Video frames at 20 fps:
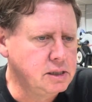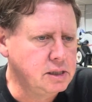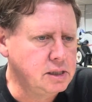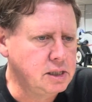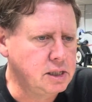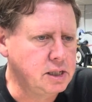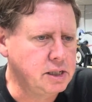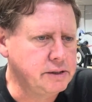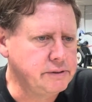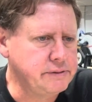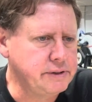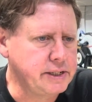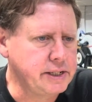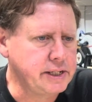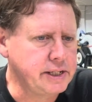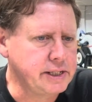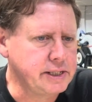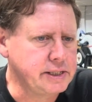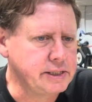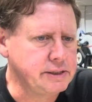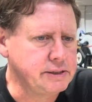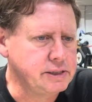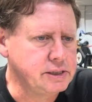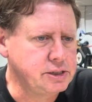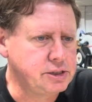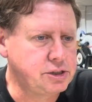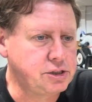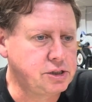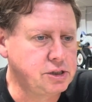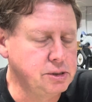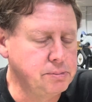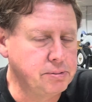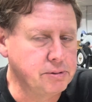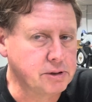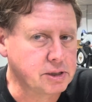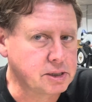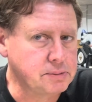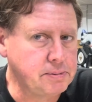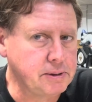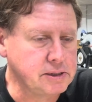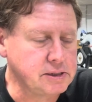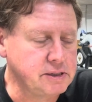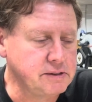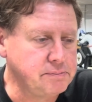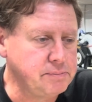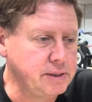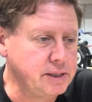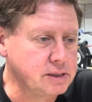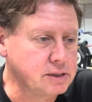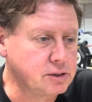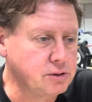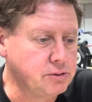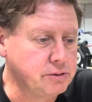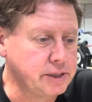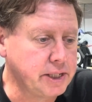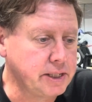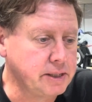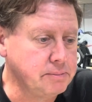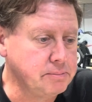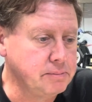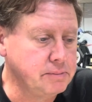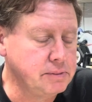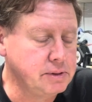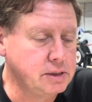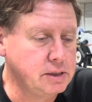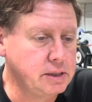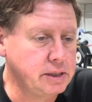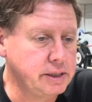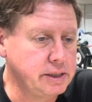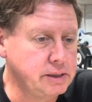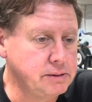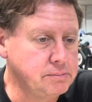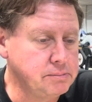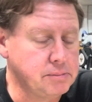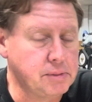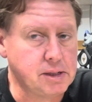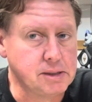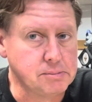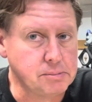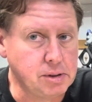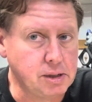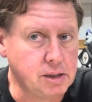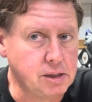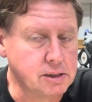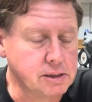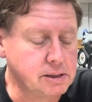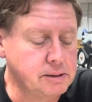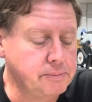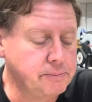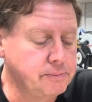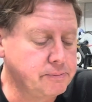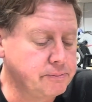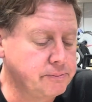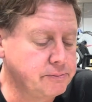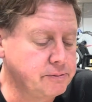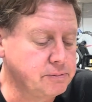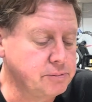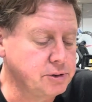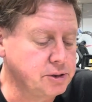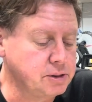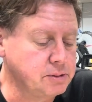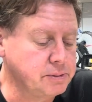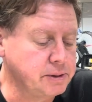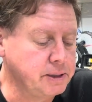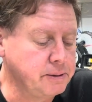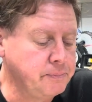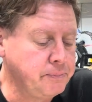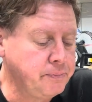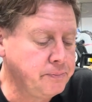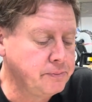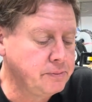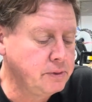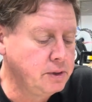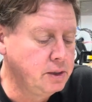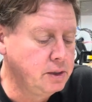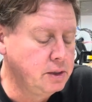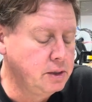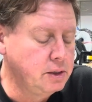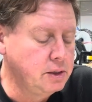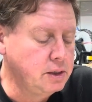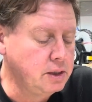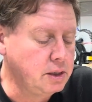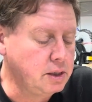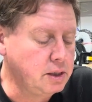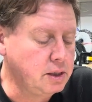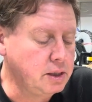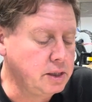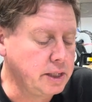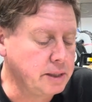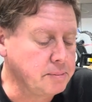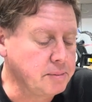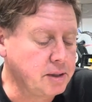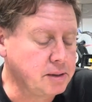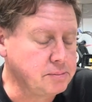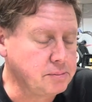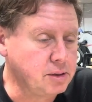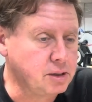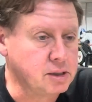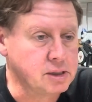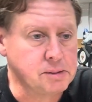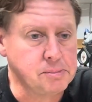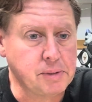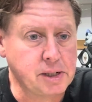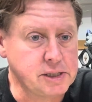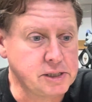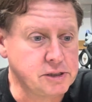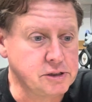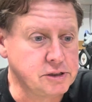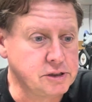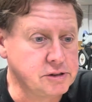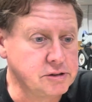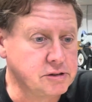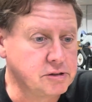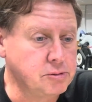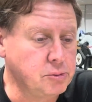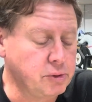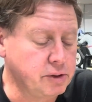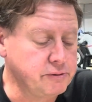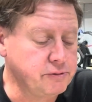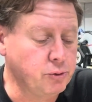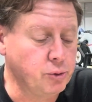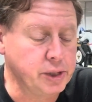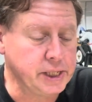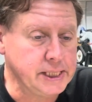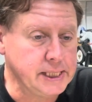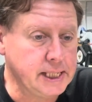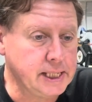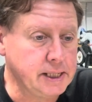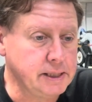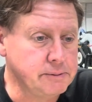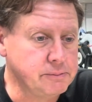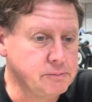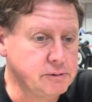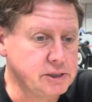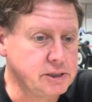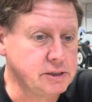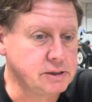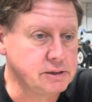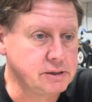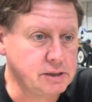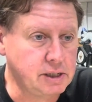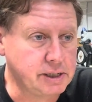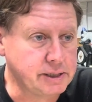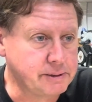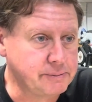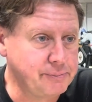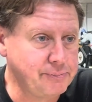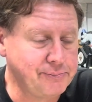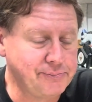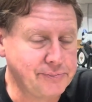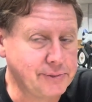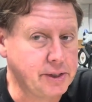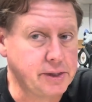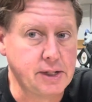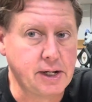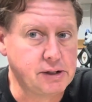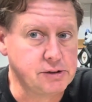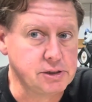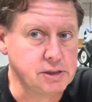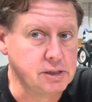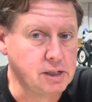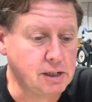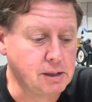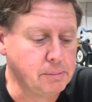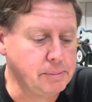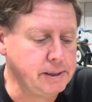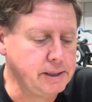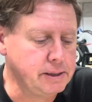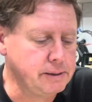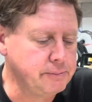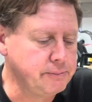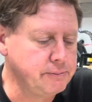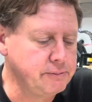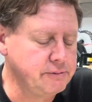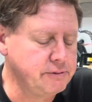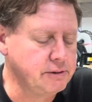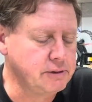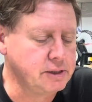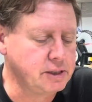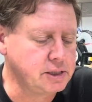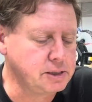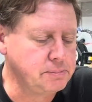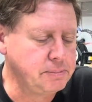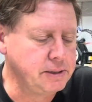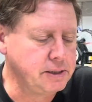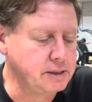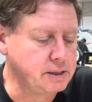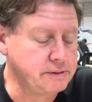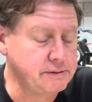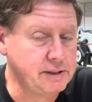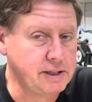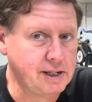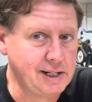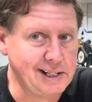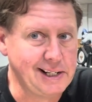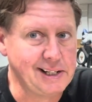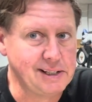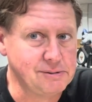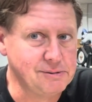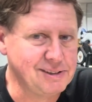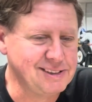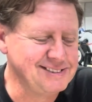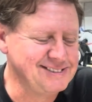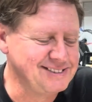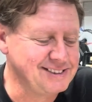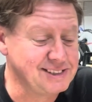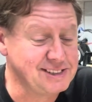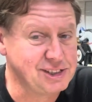of a super expensive pen called a Mont Blanc from Germany. A Mont Blanc Meisterstück 149, which is like a $1,000 pen. Very nice pen. I had one. And